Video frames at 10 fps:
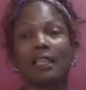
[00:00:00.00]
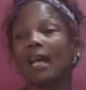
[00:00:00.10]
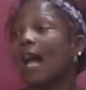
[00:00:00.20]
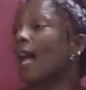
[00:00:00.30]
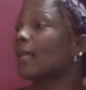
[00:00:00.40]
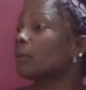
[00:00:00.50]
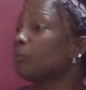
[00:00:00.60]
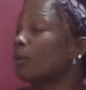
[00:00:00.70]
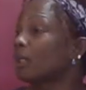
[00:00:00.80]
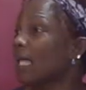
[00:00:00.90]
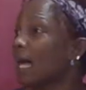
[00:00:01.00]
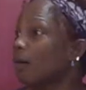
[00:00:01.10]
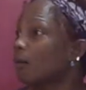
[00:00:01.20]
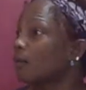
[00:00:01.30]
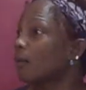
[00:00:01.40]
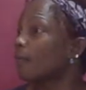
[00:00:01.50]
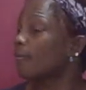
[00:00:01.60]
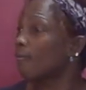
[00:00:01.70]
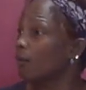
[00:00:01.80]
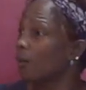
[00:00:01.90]
Nigga, I had to pull out
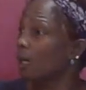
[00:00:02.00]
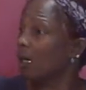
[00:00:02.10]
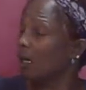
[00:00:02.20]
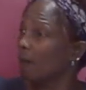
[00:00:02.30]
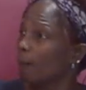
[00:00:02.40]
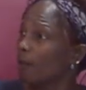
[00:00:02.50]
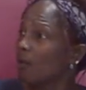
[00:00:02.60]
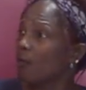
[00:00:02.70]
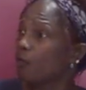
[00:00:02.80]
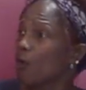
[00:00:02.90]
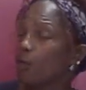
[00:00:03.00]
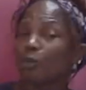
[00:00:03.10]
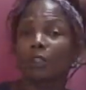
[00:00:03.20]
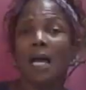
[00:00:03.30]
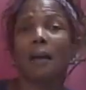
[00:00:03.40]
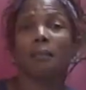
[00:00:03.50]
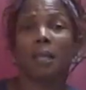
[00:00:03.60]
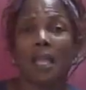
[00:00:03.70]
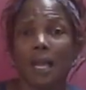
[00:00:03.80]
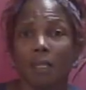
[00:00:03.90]
uh, Photoshop
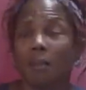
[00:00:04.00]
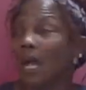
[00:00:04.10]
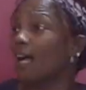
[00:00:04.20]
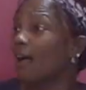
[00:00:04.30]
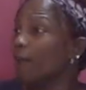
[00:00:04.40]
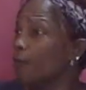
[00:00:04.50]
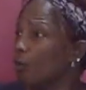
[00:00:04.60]
elements. I got